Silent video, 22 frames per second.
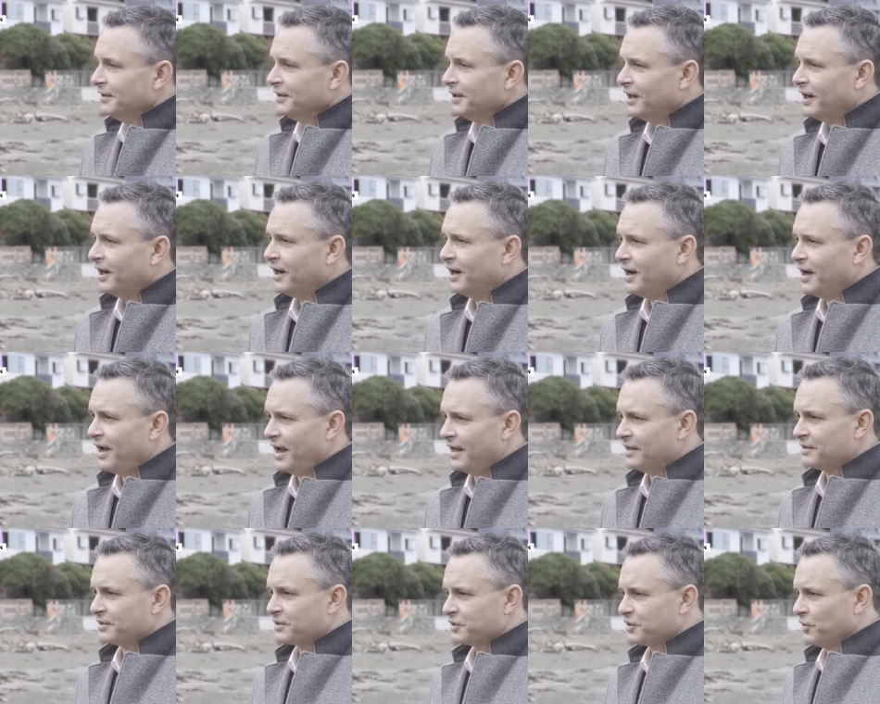Uh,
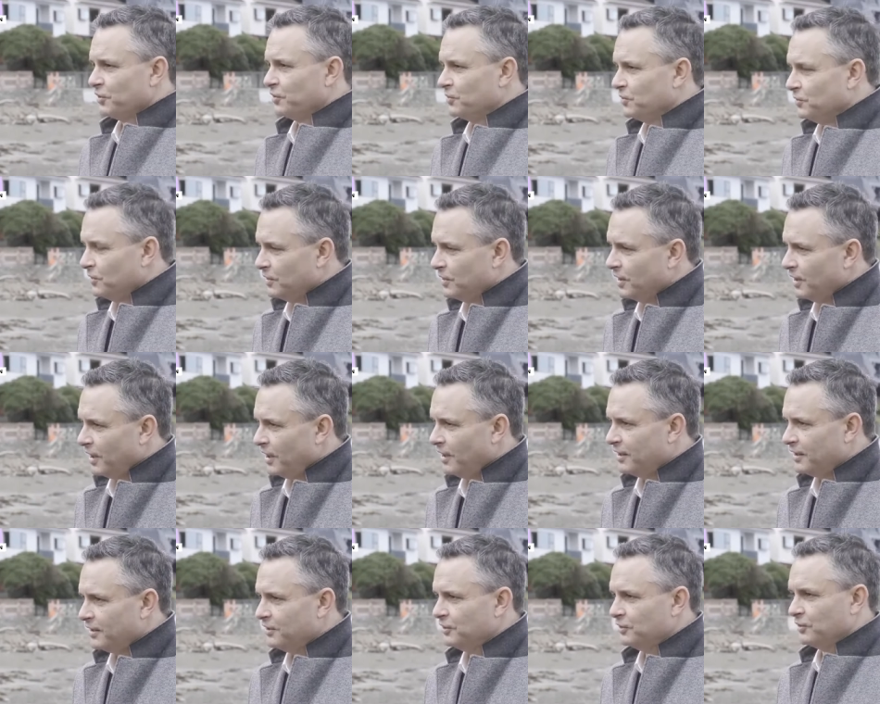and so,
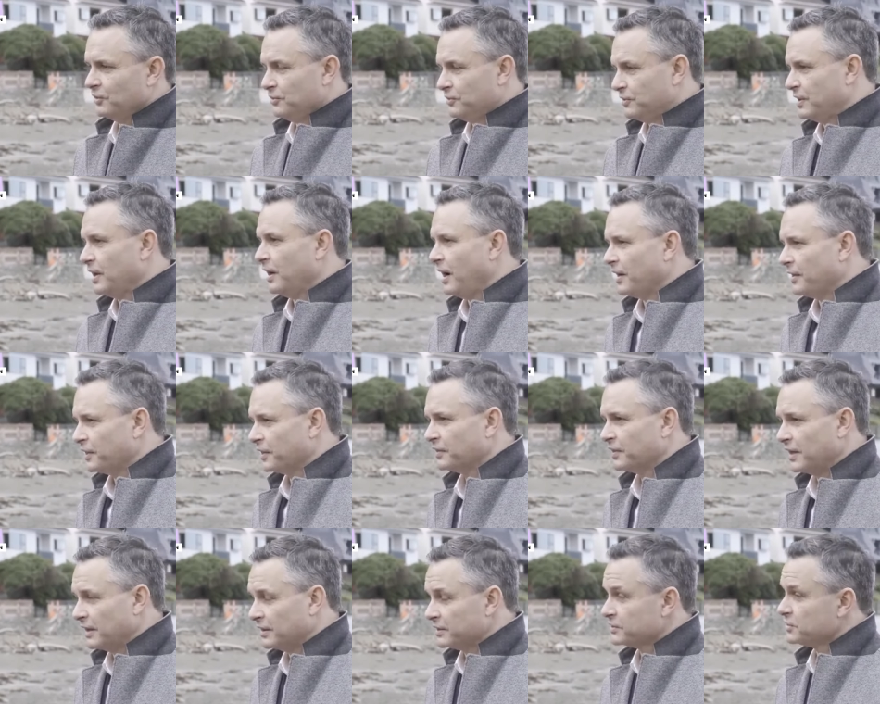you know, th- I think
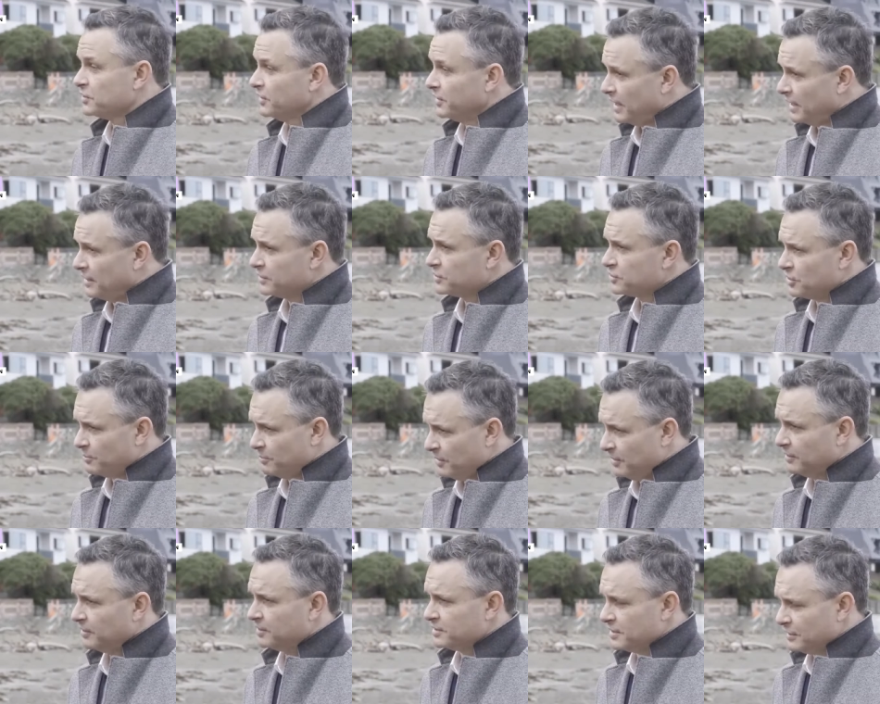that is that is
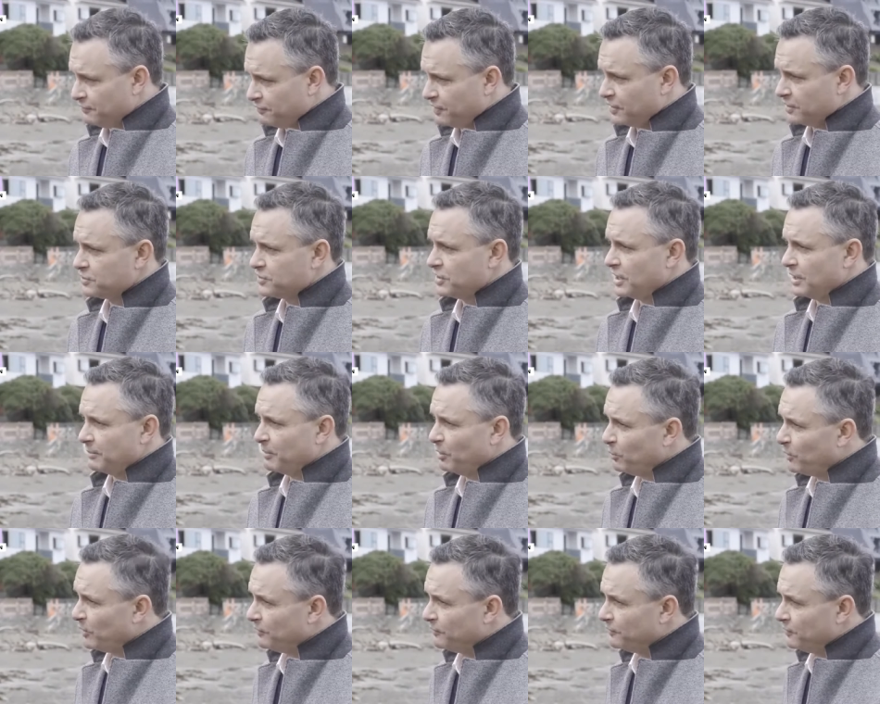tremendously frustrating.
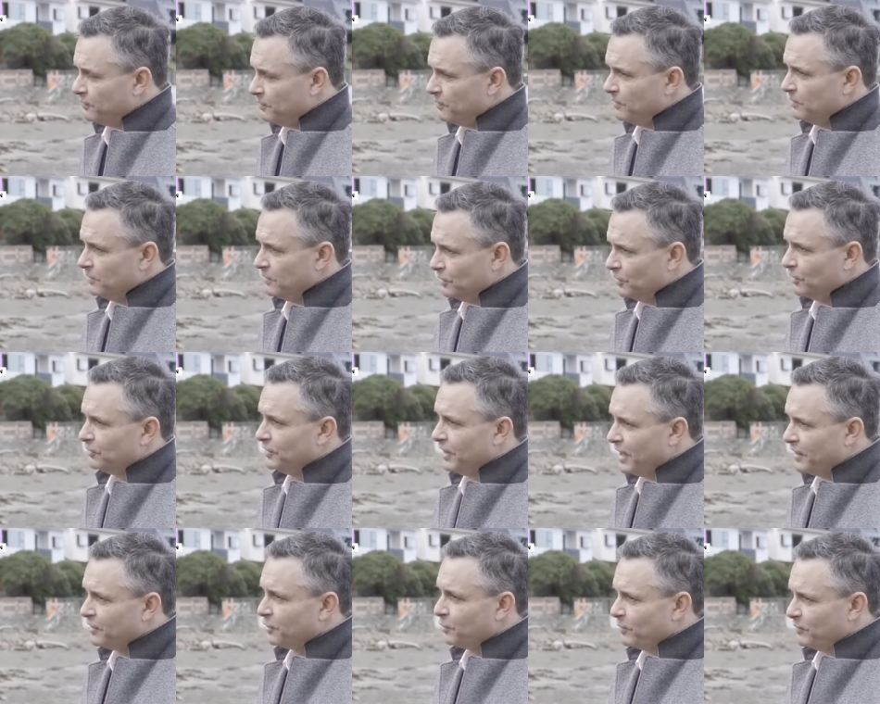But we've, you know,
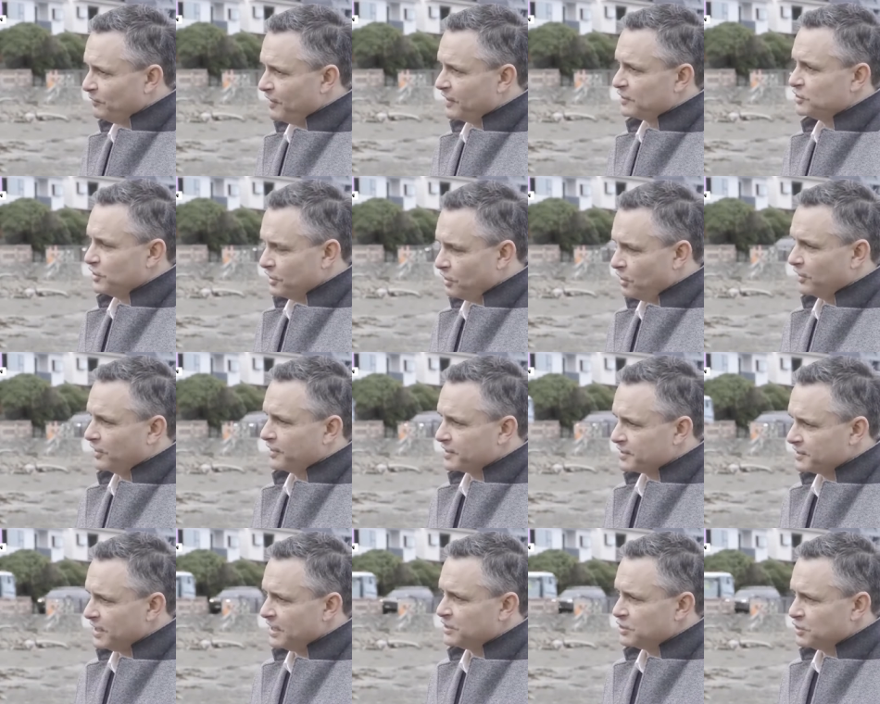now that we've actually got a
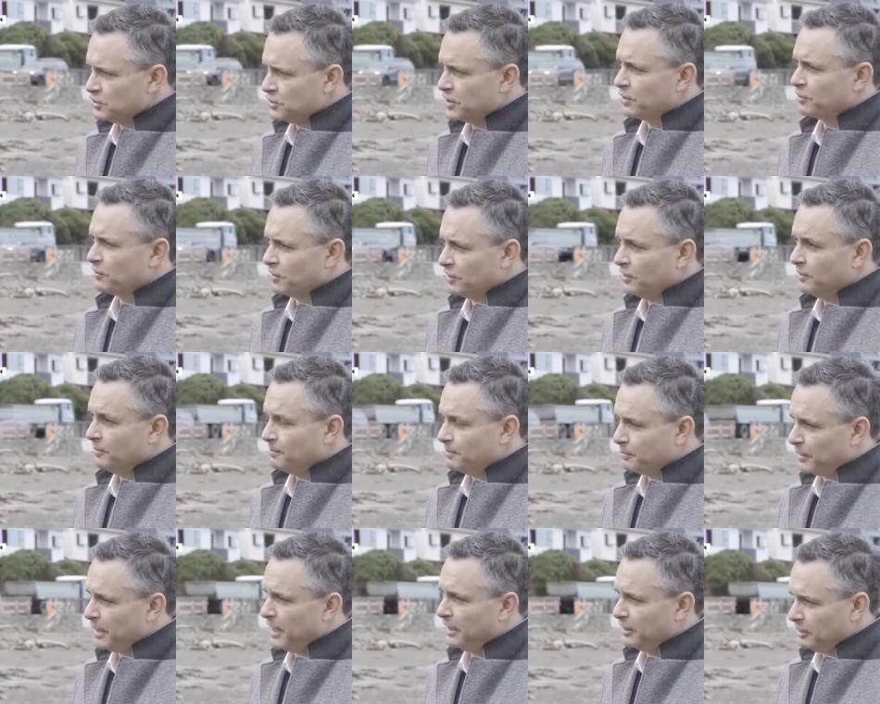statutory
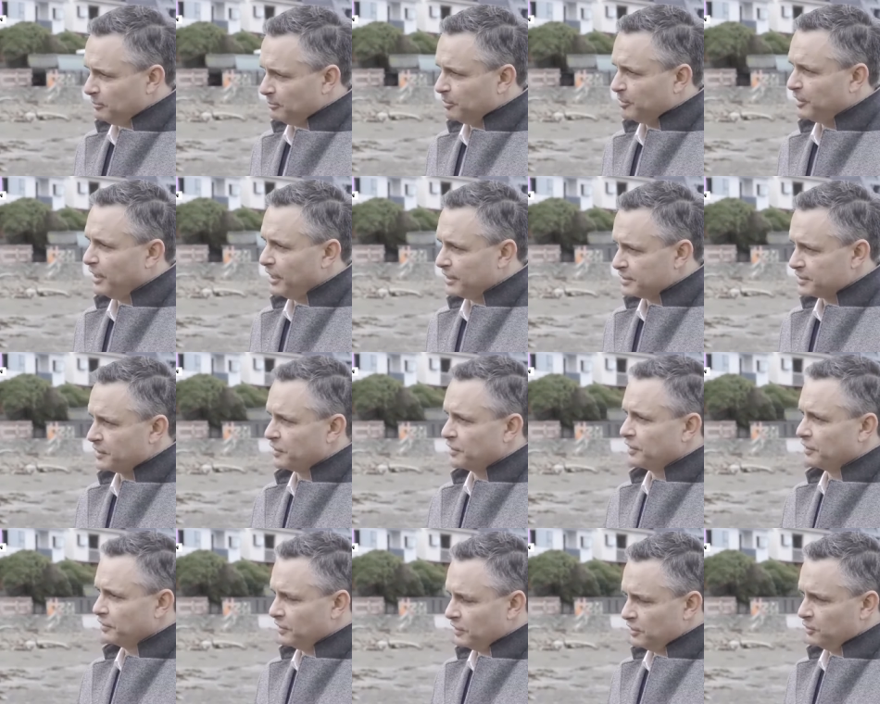plan in place, I
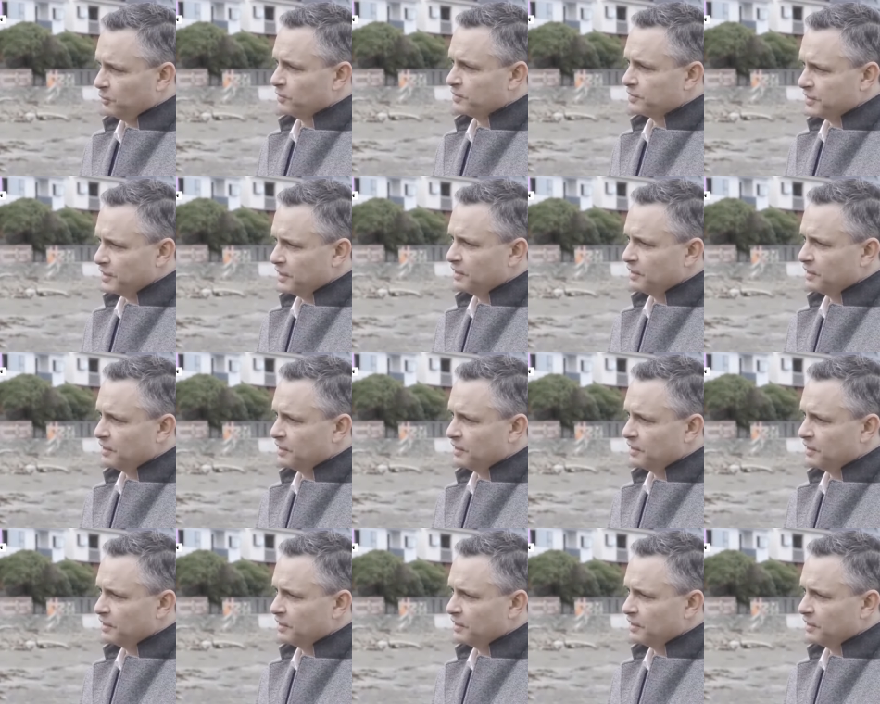think that you will see